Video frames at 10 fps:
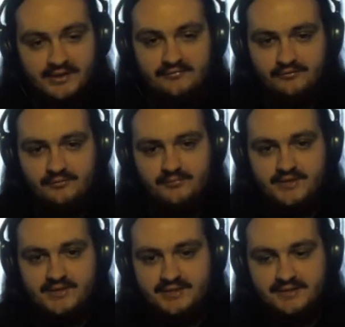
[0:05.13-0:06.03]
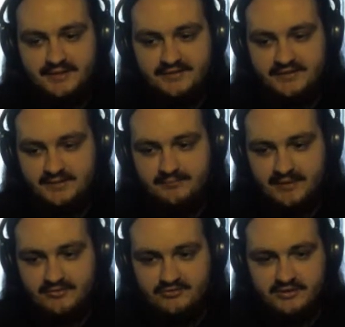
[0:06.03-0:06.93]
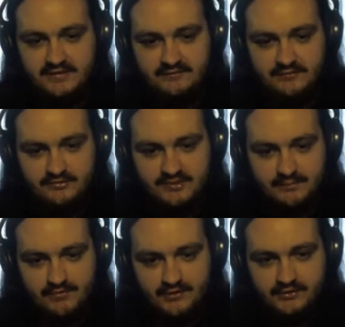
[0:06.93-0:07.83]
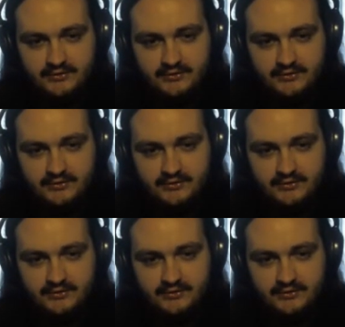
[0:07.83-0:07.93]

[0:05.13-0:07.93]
from the Indian Panzer and give you something